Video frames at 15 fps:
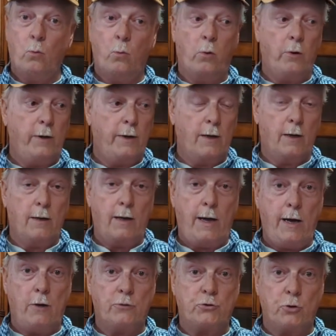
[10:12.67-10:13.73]
where it
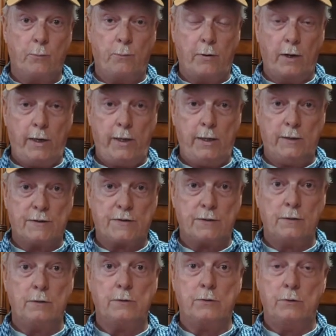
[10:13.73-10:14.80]
allows your
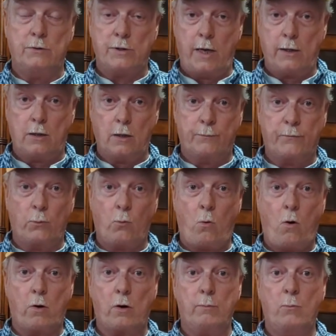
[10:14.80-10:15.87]
plants to take up the
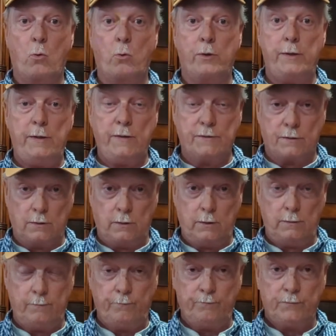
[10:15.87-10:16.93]
water more easily.
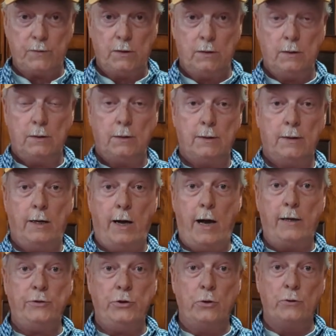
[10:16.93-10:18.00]
Now,
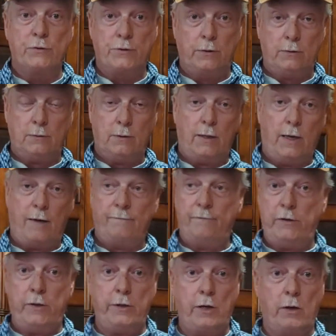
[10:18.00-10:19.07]
I used it and I
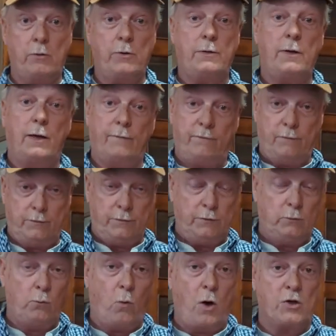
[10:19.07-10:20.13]
videoed it.
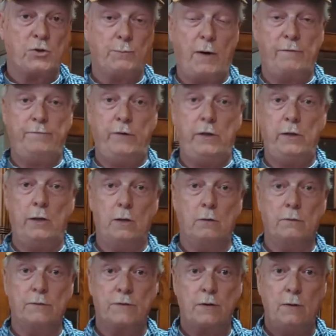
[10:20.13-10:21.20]
You watched my
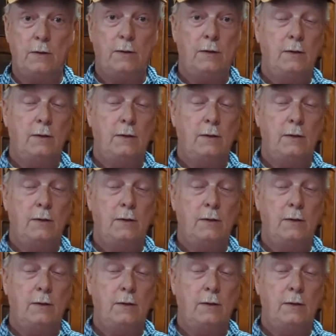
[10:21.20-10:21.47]
videos.